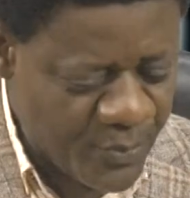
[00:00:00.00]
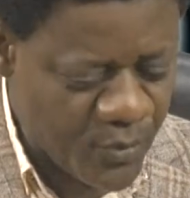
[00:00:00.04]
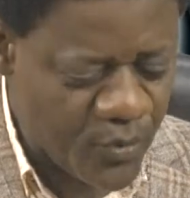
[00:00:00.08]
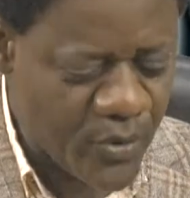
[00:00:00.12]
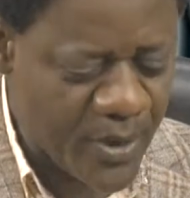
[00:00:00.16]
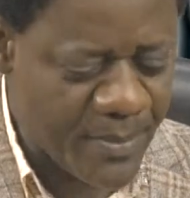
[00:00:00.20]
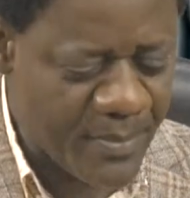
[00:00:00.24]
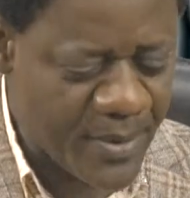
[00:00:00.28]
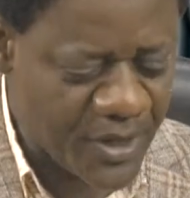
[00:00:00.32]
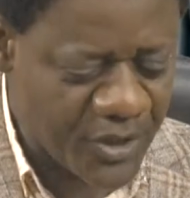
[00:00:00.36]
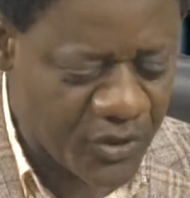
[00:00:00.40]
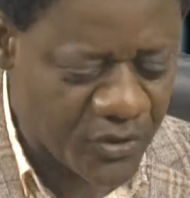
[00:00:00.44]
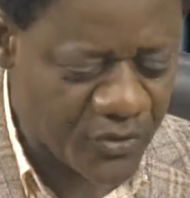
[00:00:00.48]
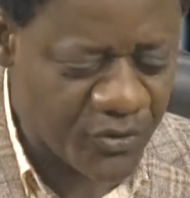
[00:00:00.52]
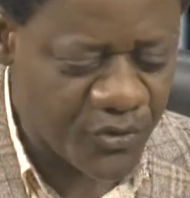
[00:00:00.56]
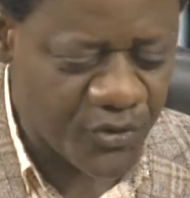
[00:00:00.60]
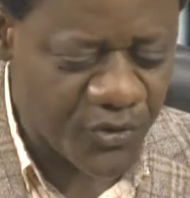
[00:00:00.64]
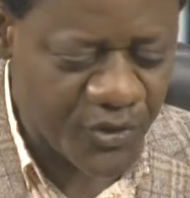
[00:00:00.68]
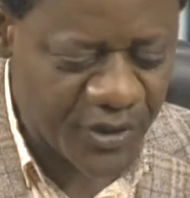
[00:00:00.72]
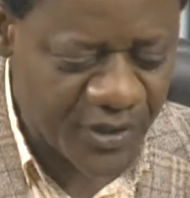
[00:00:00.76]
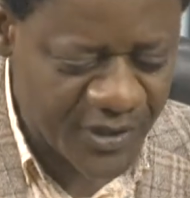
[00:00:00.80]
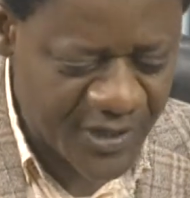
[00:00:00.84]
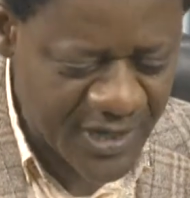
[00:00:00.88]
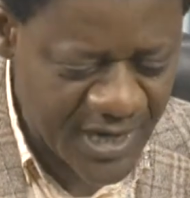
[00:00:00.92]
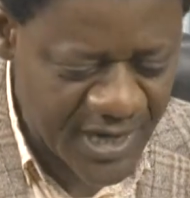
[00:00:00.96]
were mentioned 3
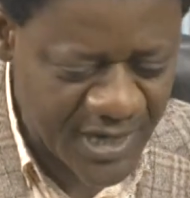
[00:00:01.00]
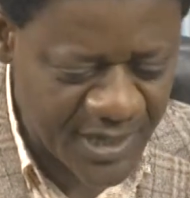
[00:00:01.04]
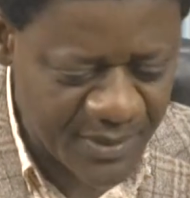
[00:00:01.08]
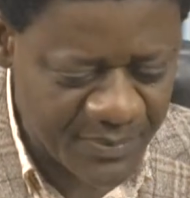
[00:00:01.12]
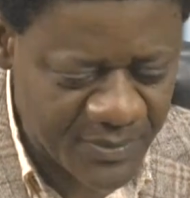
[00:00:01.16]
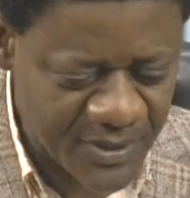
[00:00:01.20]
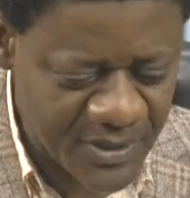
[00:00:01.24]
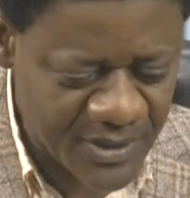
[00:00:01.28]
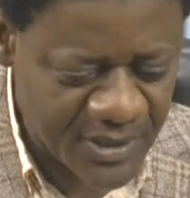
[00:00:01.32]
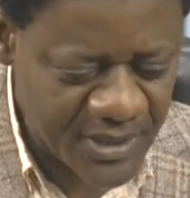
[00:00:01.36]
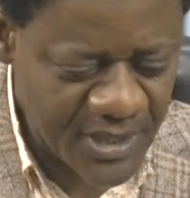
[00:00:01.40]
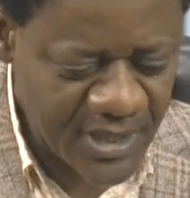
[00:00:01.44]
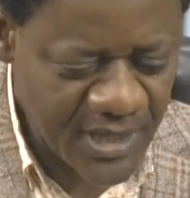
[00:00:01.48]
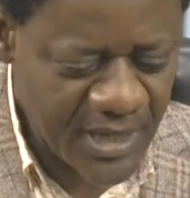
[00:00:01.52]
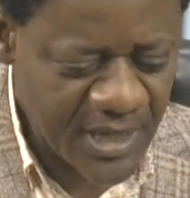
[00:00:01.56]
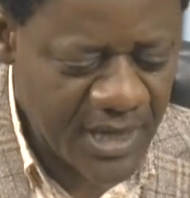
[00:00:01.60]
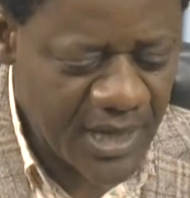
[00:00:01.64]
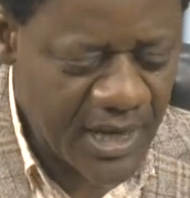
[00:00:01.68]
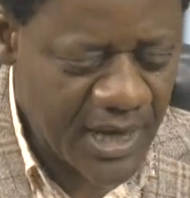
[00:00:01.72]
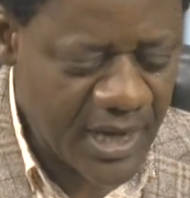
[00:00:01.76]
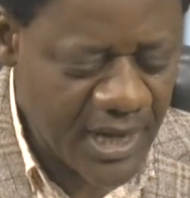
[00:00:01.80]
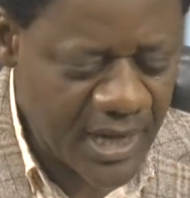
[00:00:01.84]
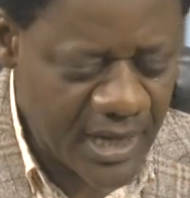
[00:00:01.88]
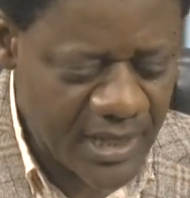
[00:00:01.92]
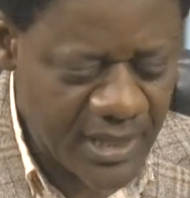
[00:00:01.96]
times,
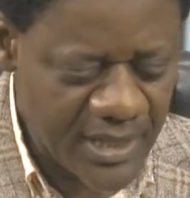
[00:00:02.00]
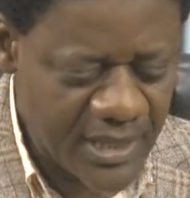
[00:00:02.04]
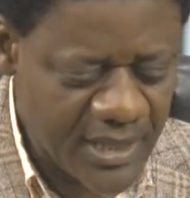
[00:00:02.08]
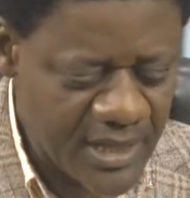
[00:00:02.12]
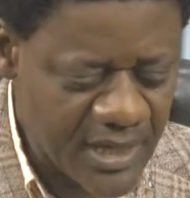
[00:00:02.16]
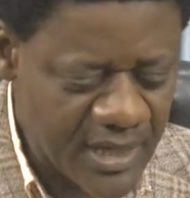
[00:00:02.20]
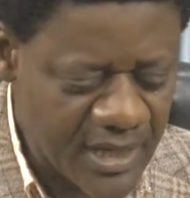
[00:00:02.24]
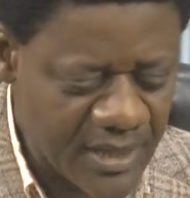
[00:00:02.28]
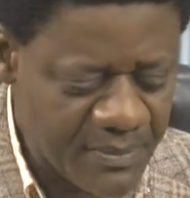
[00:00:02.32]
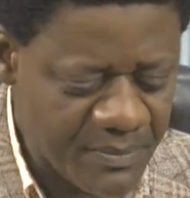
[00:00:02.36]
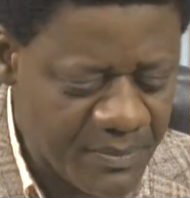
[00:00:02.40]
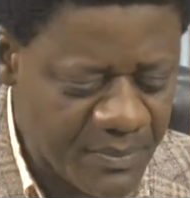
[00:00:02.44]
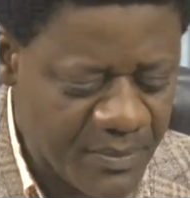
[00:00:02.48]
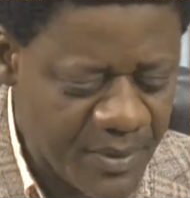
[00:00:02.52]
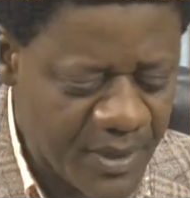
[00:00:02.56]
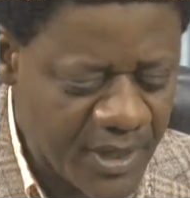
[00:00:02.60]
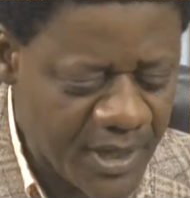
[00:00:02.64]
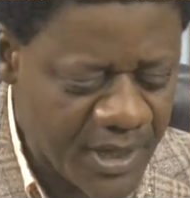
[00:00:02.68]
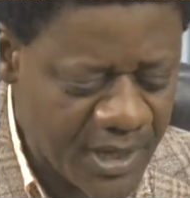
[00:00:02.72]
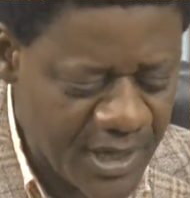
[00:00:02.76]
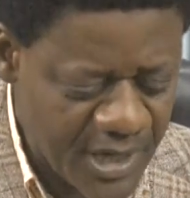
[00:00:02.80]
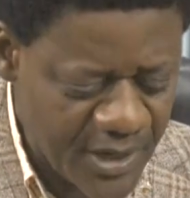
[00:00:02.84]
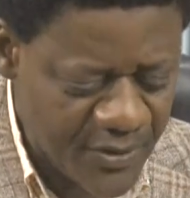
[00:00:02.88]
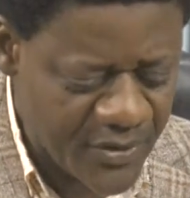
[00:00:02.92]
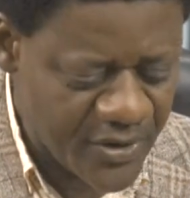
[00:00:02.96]
and
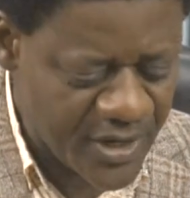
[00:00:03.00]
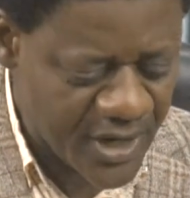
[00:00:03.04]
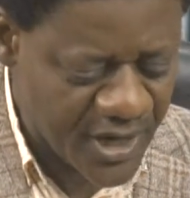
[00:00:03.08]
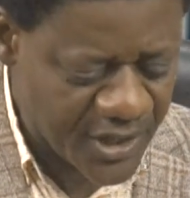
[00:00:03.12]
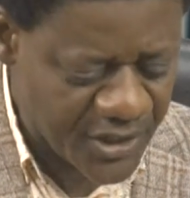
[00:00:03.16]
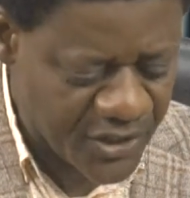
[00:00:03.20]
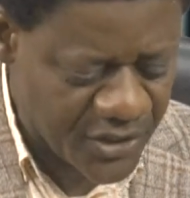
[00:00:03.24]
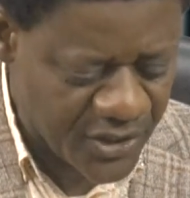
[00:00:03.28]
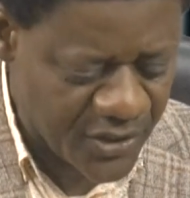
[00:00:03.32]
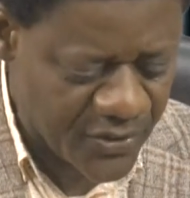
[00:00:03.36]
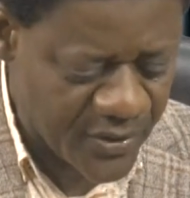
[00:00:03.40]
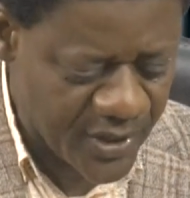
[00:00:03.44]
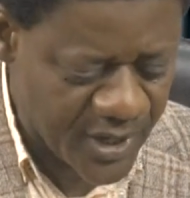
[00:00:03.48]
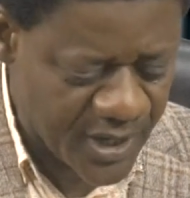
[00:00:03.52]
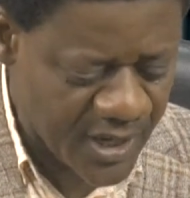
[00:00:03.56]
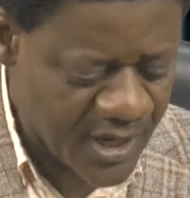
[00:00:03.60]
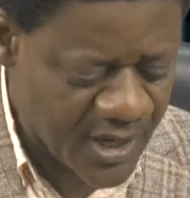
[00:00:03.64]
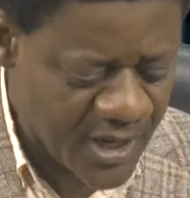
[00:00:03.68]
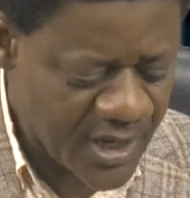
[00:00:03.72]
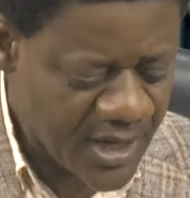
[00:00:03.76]
here in Nigeria,